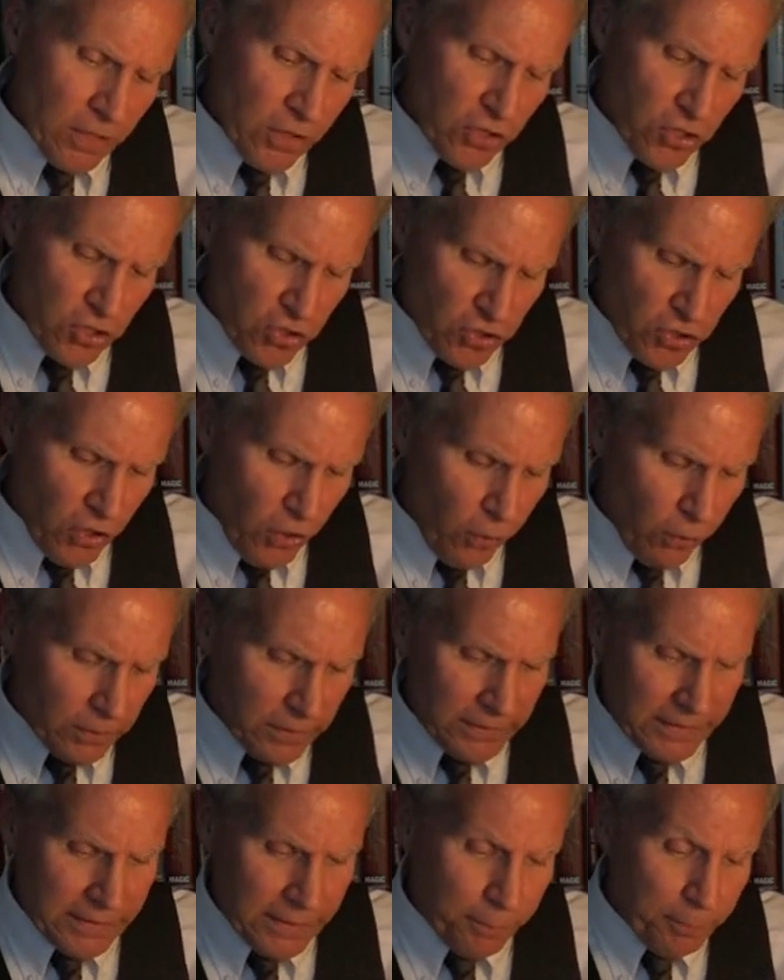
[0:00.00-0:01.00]
So,
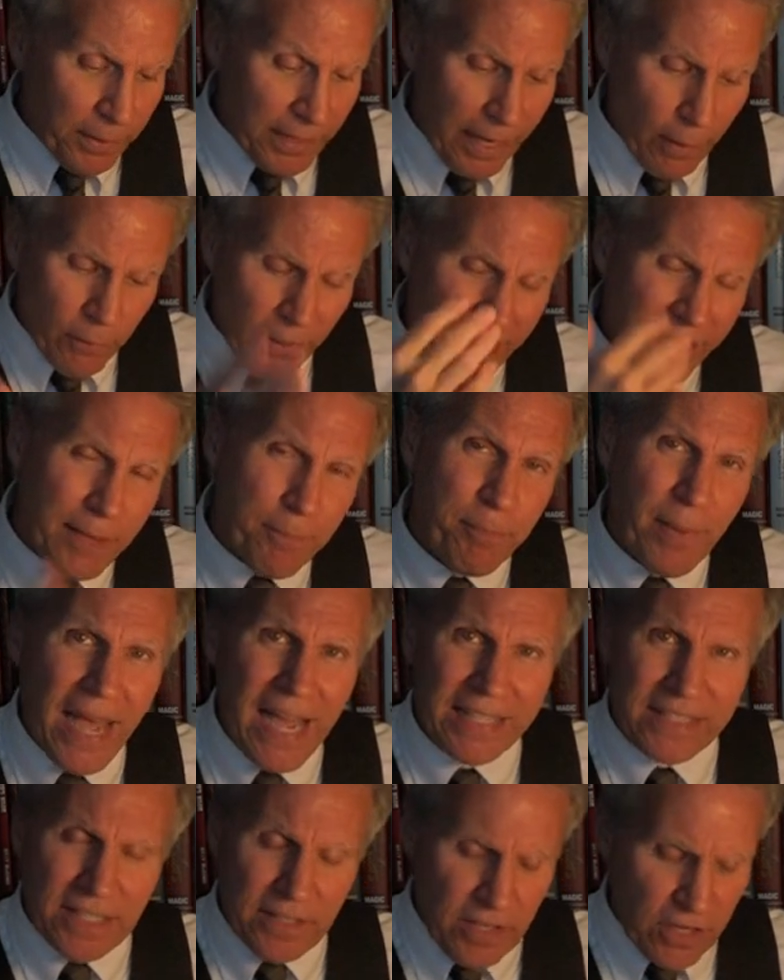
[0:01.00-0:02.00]
but I want to get
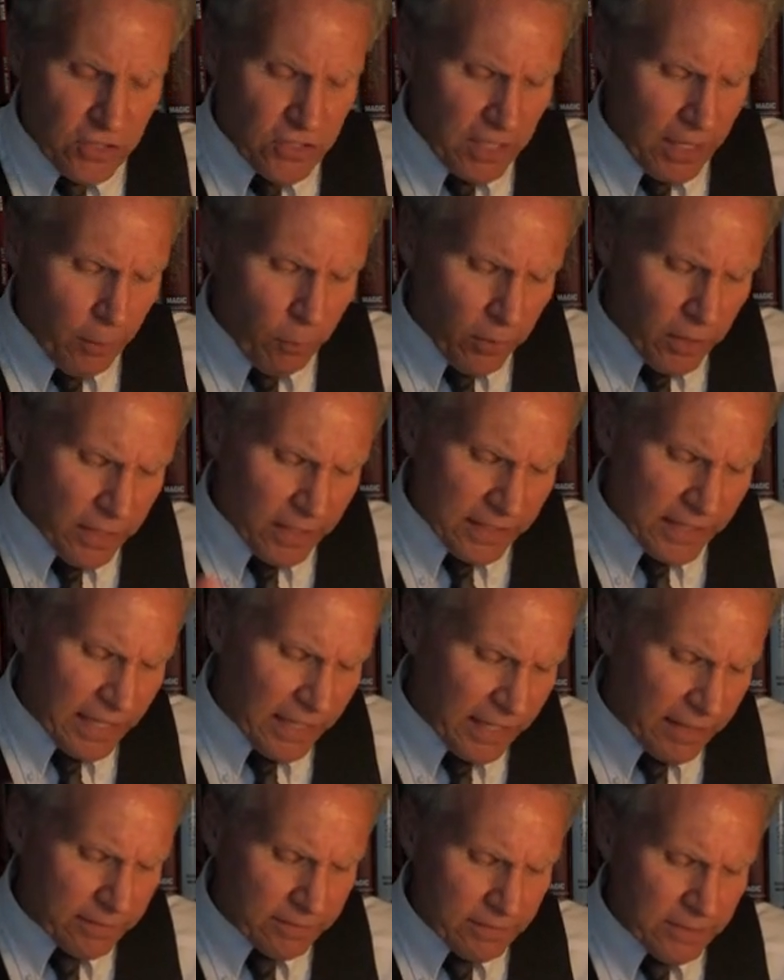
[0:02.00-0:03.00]
back to this, and I want to
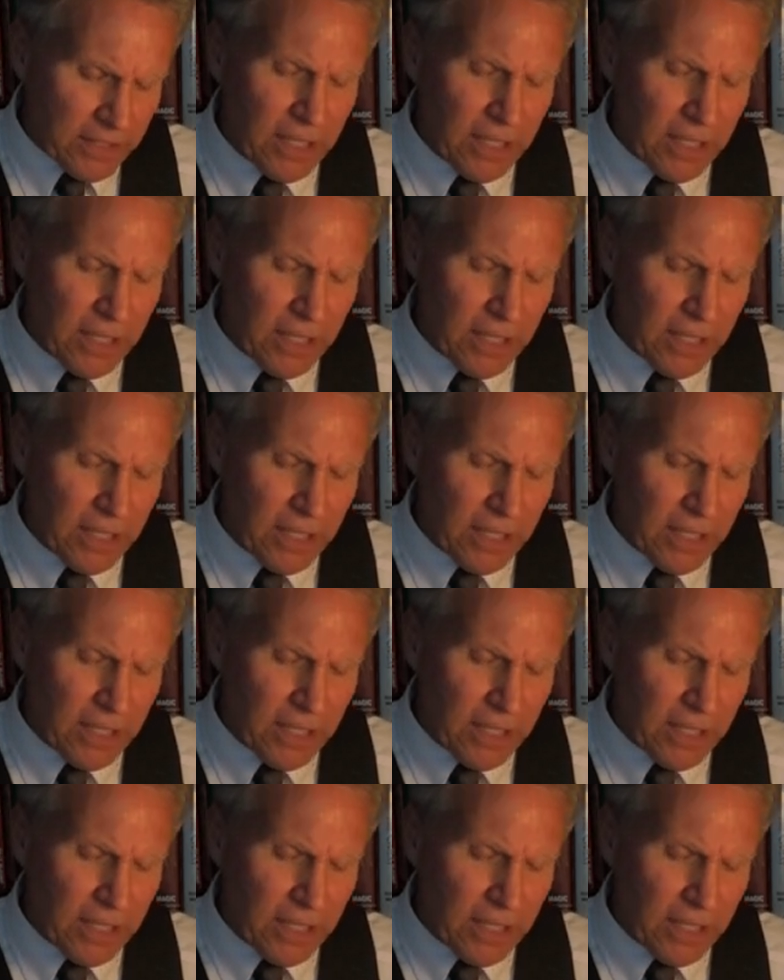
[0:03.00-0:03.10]
kind of